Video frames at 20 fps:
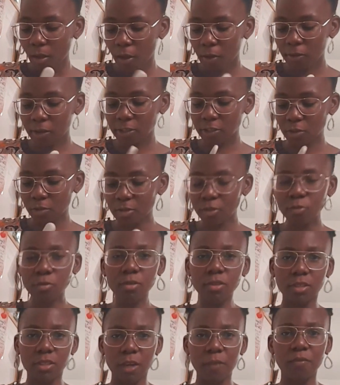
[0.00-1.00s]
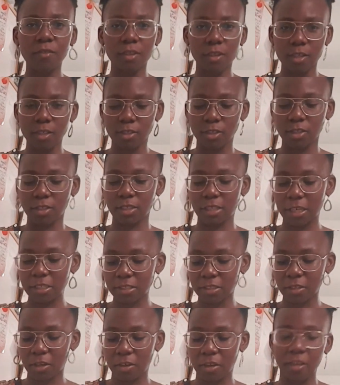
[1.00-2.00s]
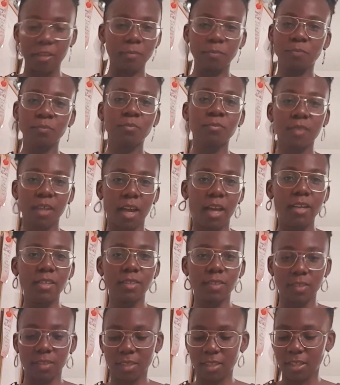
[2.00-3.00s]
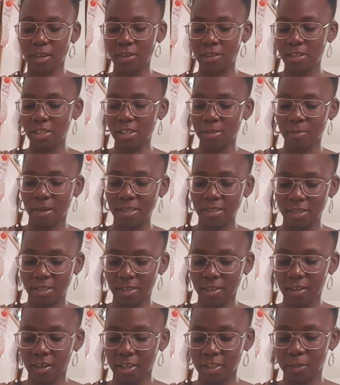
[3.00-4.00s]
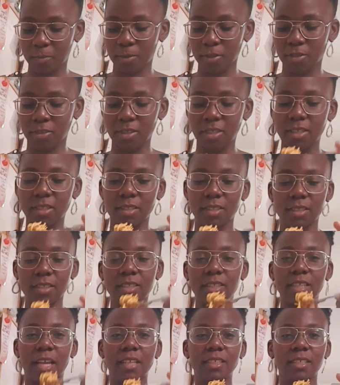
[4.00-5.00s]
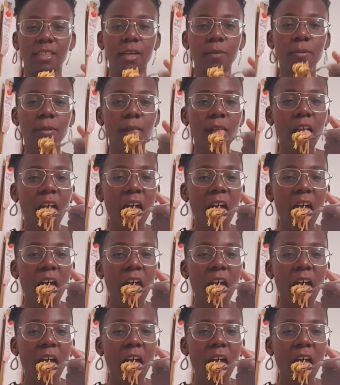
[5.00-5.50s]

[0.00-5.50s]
Okay, so this was definitely a success. Okay, I need to sit down and eat my dinner as opposed to eating it standing up.